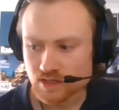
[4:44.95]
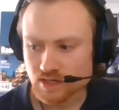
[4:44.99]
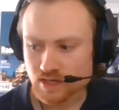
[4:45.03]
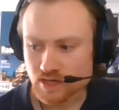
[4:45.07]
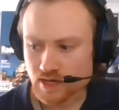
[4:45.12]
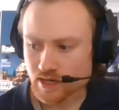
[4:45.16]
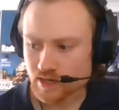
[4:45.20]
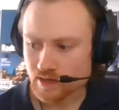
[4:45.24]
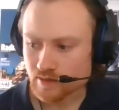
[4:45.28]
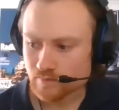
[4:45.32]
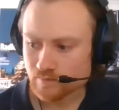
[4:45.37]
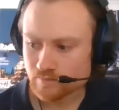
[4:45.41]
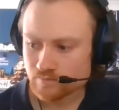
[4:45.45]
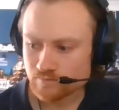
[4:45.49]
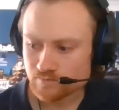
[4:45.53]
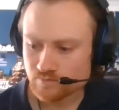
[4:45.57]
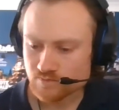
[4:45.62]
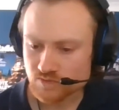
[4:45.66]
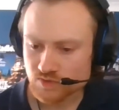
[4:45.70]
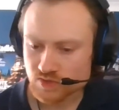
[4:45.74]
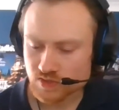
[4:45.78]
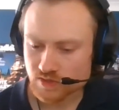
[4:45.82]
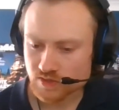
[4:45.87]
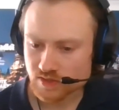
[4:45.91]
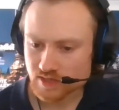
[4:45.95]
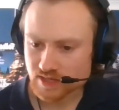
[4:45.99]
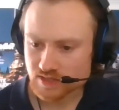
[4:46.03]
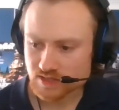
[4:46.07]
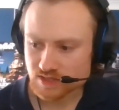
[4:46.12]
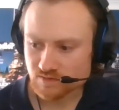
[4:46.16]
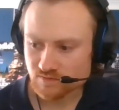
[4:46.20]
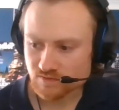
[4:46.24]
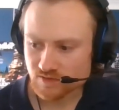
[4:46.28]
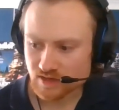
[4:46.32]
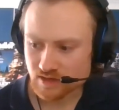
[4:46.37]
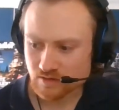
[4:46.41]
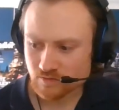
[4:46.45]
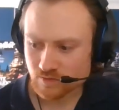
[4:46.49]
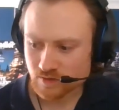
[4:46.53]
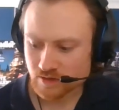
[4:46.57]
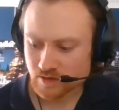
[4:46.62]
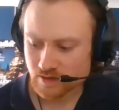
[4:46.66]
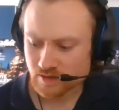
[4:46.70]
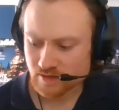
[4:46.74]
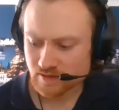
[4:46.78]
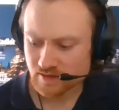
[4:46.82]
Um, so that's if that one.